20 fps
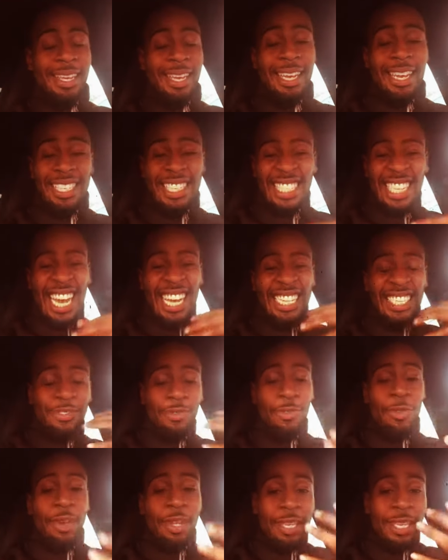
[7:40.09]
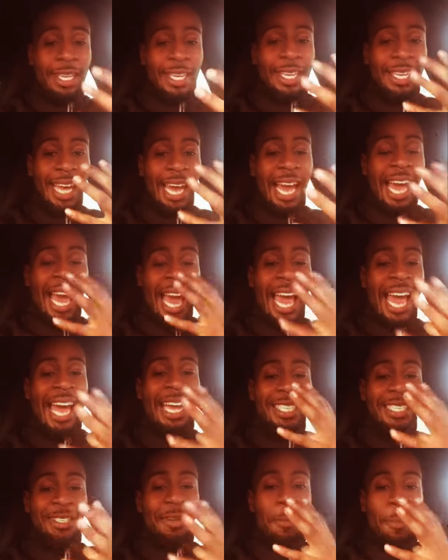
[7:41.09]
yeah, I
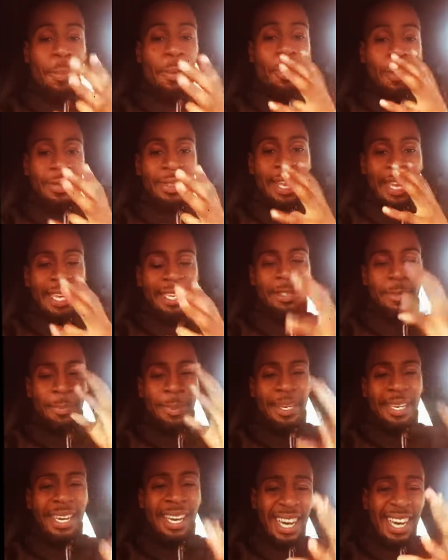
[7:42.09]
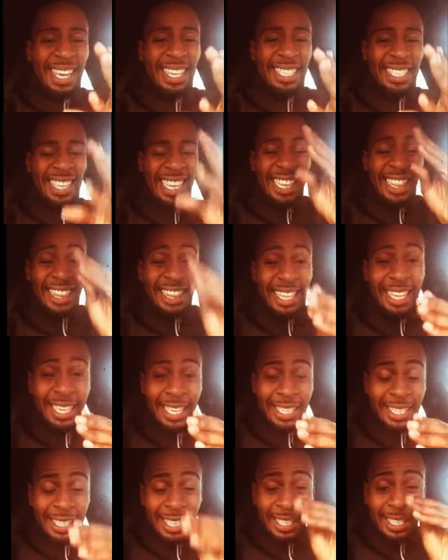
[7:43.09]
had to pour that into, because
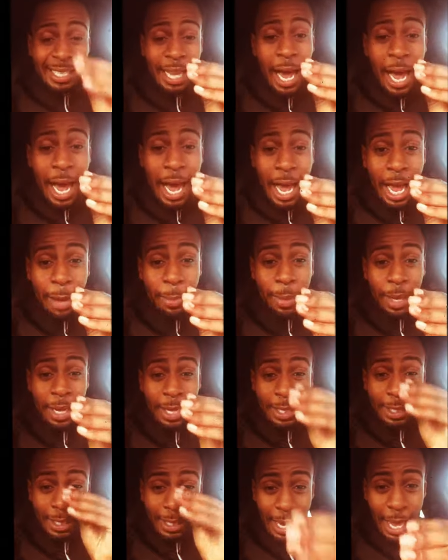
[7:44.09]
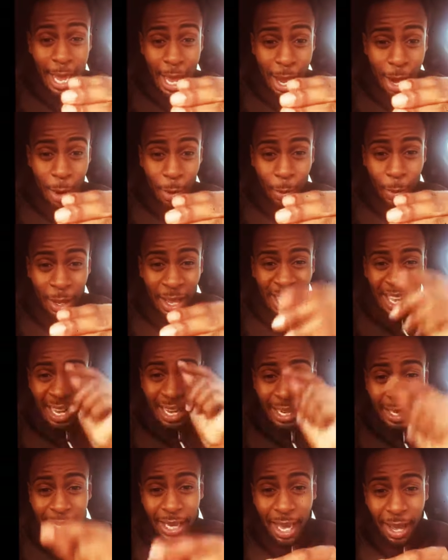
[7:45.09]
the time is now
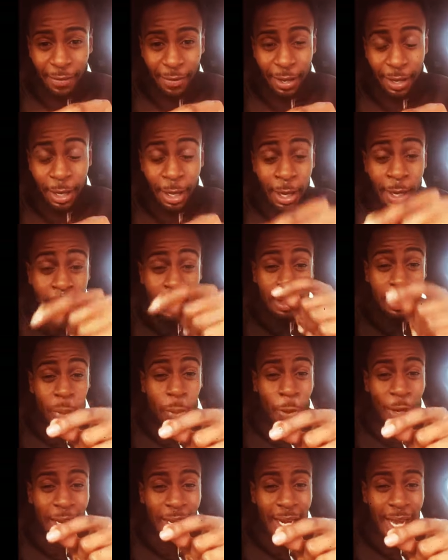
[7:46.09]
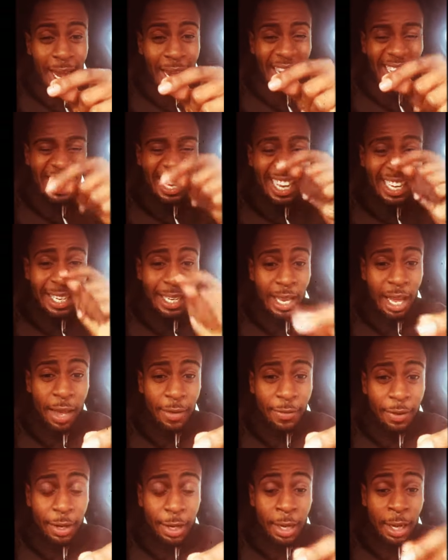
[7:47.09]

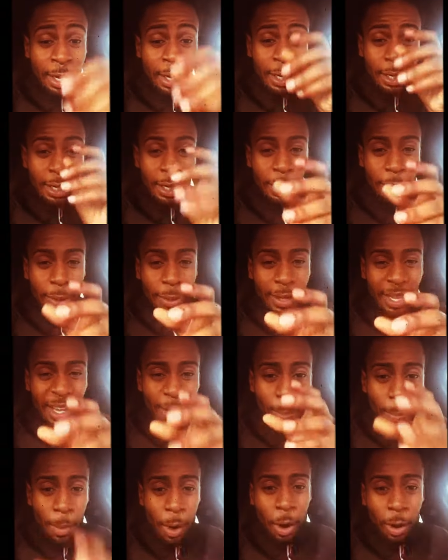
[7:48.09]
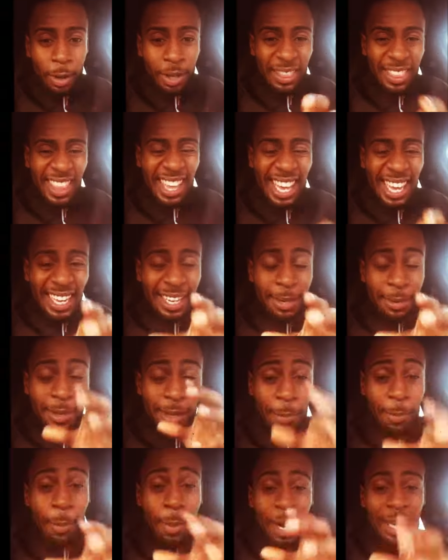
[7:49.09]
11:29:11. Literally mark that
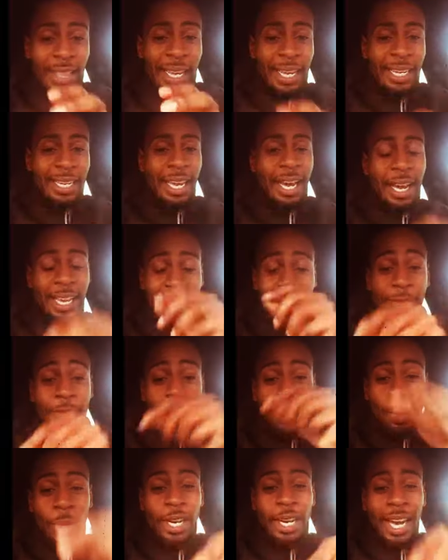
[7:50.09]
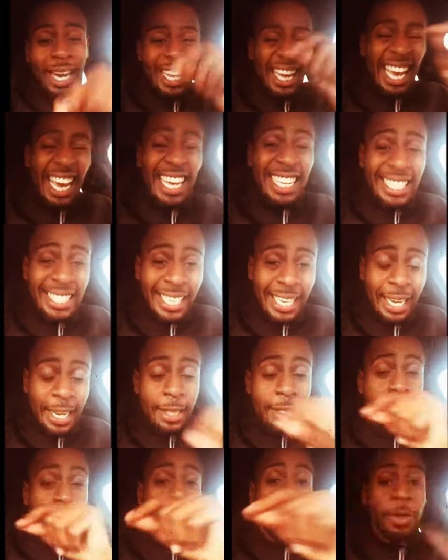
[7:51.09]
down, 11:29:18,
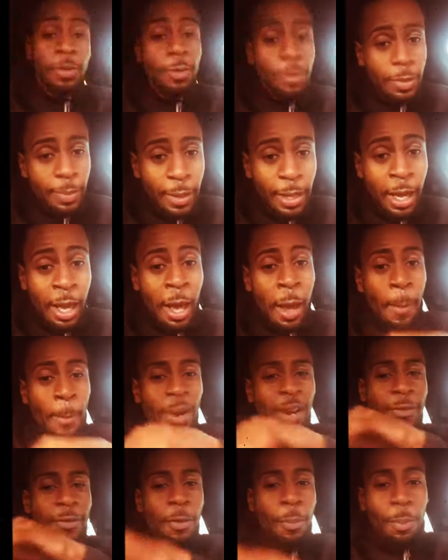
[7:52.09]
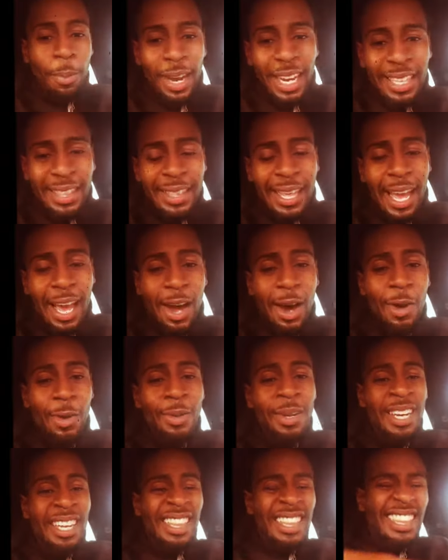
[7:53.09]
excuse me. But if you break
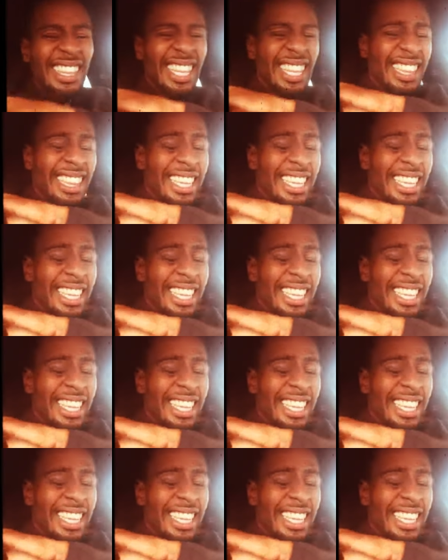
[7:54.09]
down the